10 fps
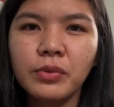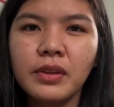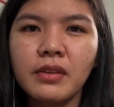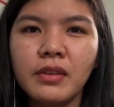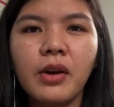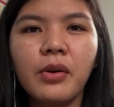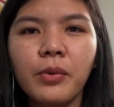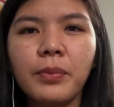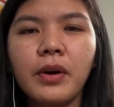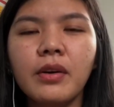with the
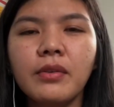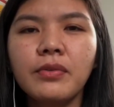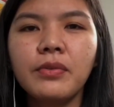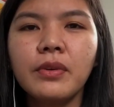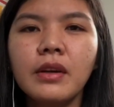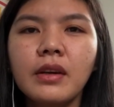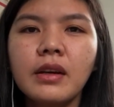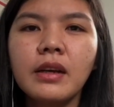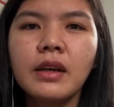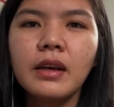hope of
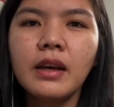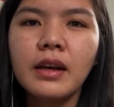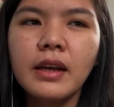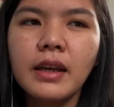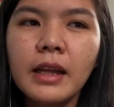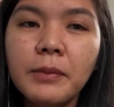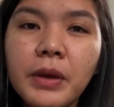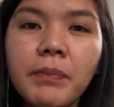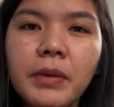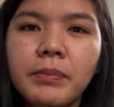
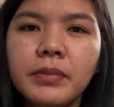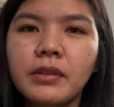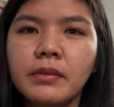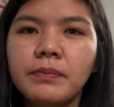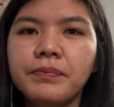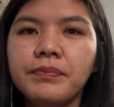helping people.